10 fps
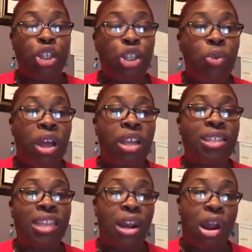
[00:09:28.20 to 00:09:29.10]
to
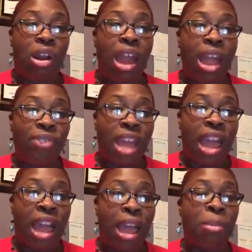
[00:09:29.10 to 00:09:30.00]
us in our
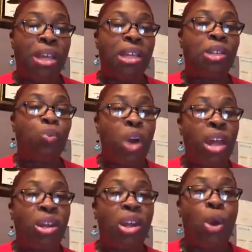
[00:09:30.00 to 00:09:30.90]
lifetime is
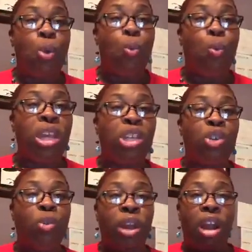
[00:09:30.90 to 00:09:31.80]
what we
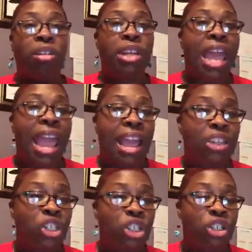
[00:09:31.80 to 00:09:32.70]
do in our dash.